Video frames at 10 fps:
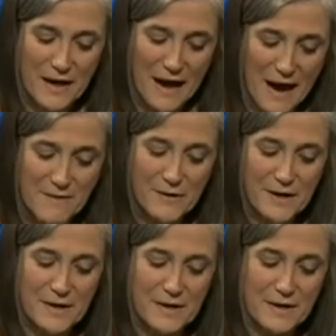
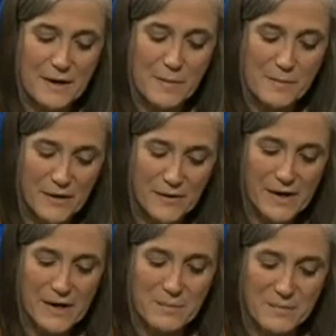
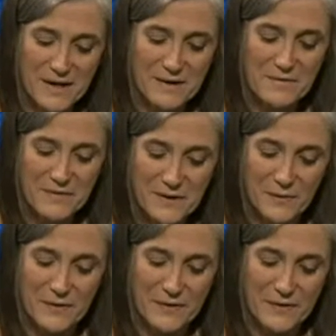African-American men feel